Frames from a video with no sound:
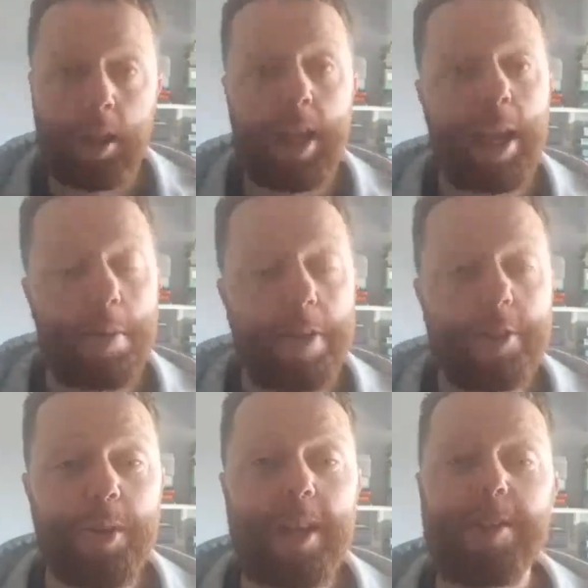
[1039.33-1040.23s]
Connect with us
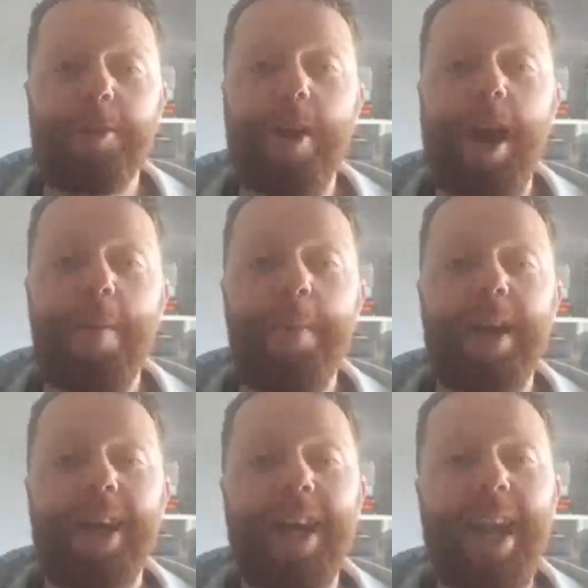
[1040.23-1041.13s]
on Instagram.
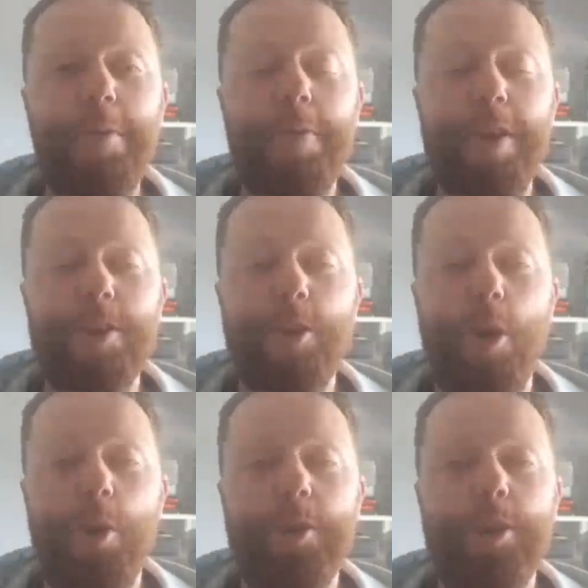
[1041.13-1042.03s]
Connect with us
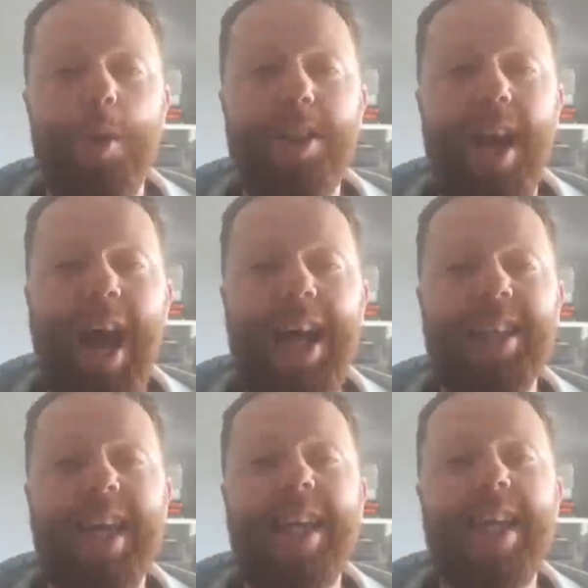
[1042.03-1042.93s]
on Twitter
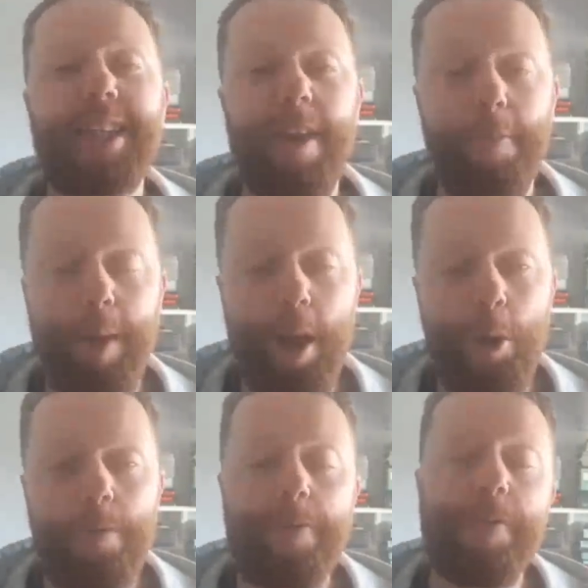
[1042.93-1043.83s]
at
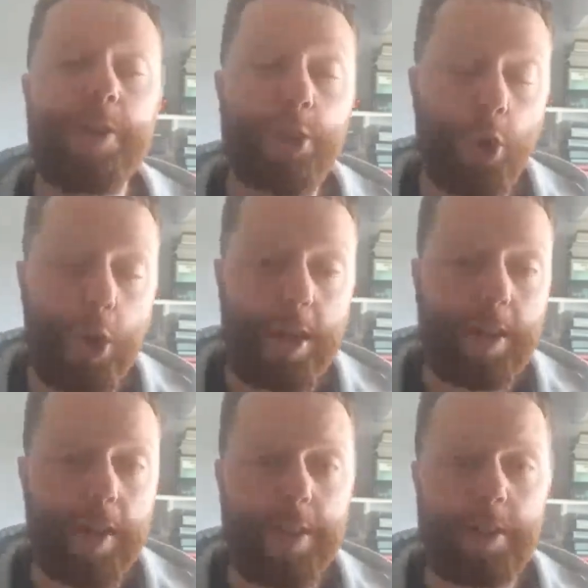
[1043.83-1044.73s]
EliteFPL. If you've
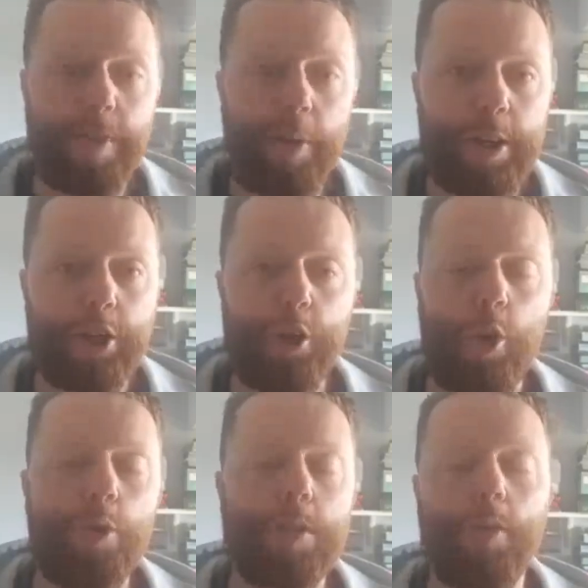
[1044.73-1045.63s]
enjoyed this very
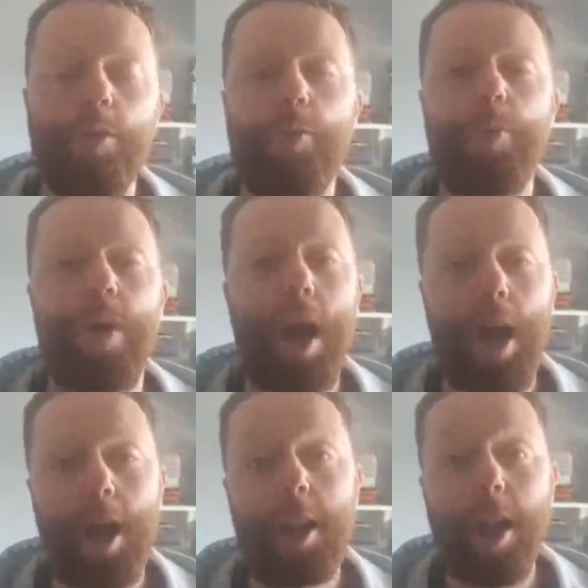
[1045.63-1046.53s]
short,
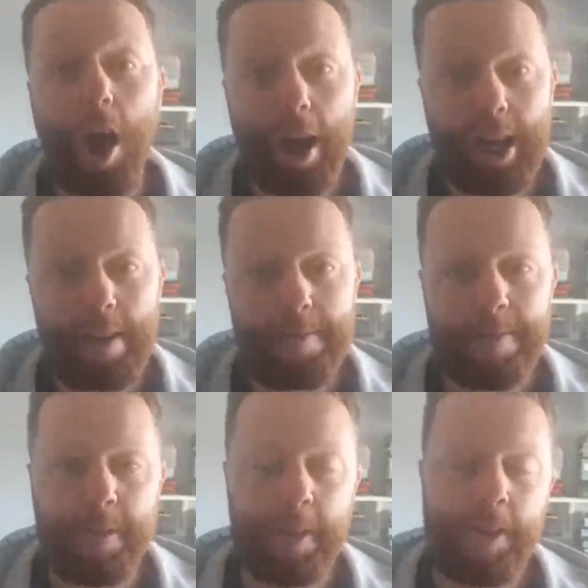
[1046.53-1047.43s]
live,
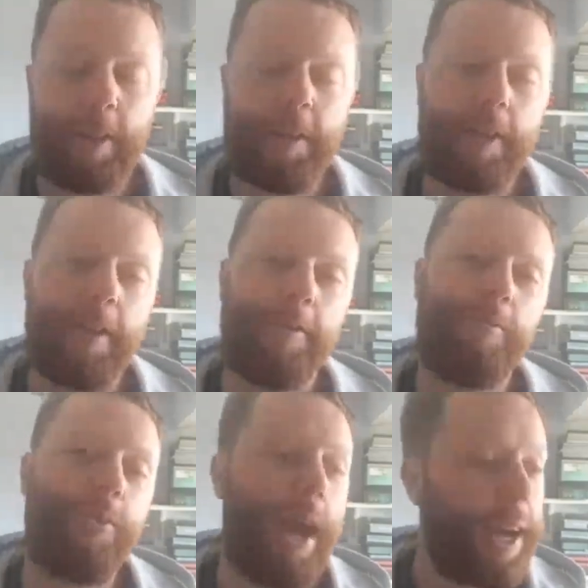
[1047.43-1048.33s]

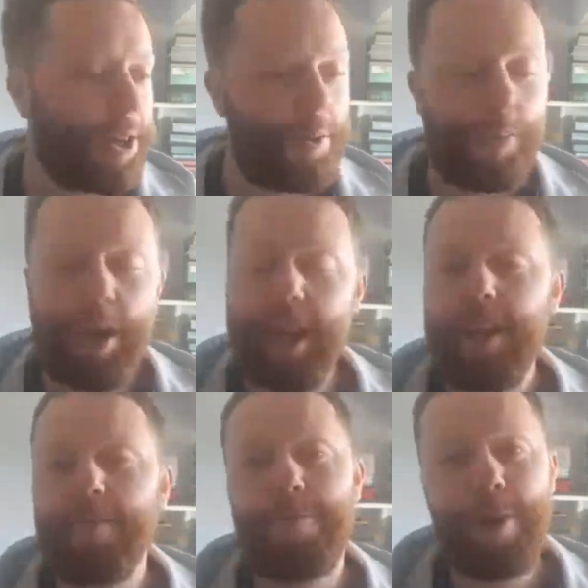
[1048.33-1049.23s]

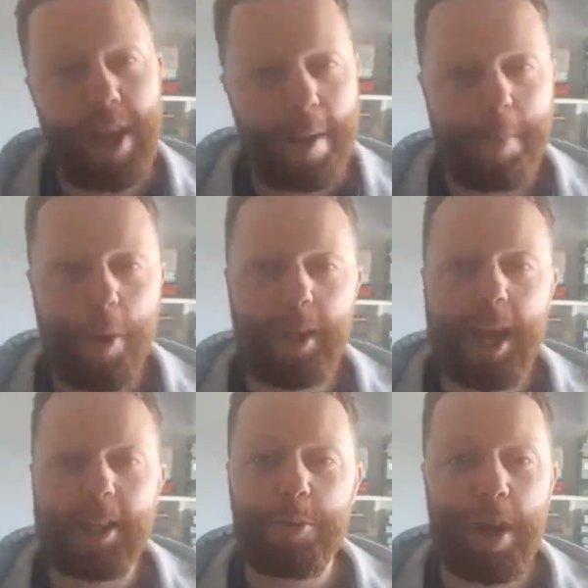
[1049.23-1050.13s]
reactionary, free hit
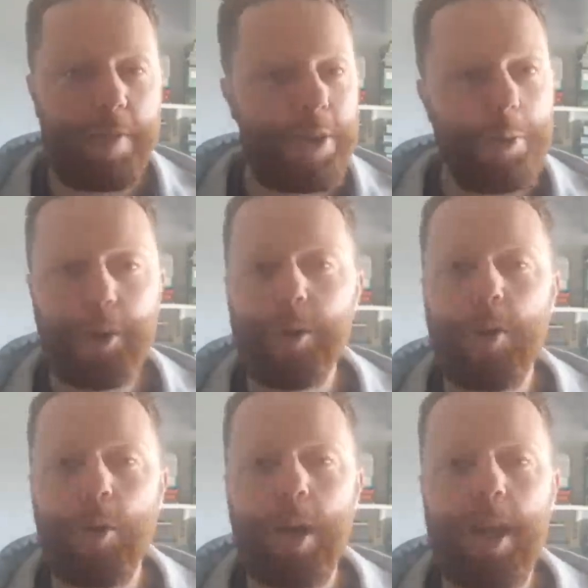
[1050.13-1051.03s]
podcast, whatever you want to
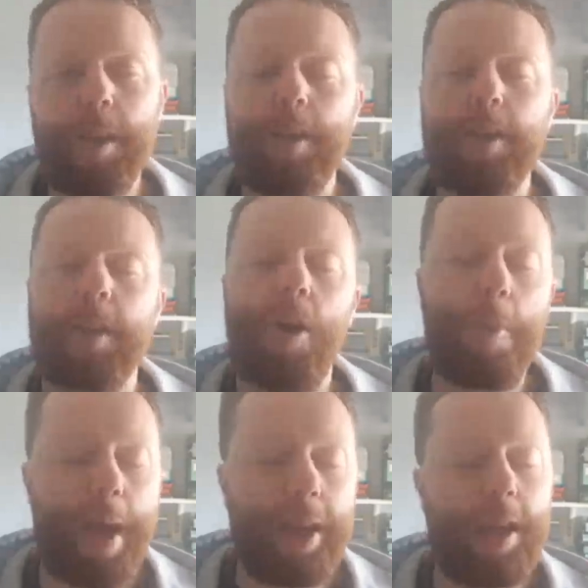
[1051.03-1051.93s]
call it,
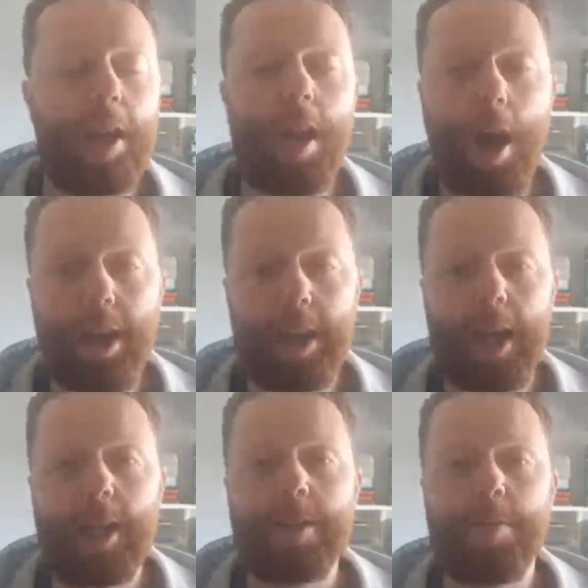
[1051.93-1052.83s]
comment, like,
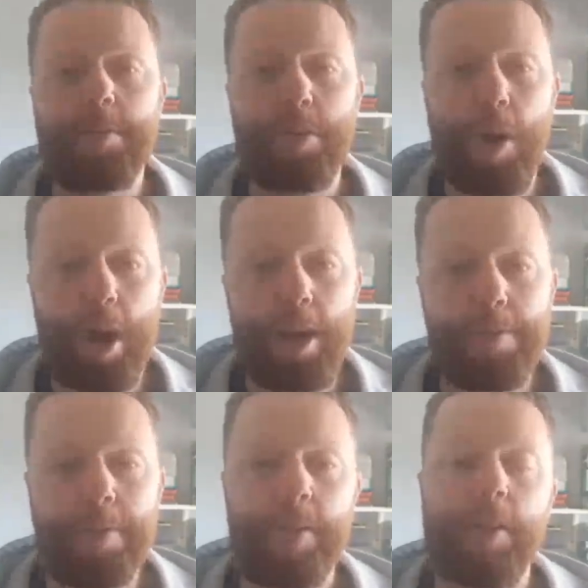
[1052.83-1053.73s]
and subscribe.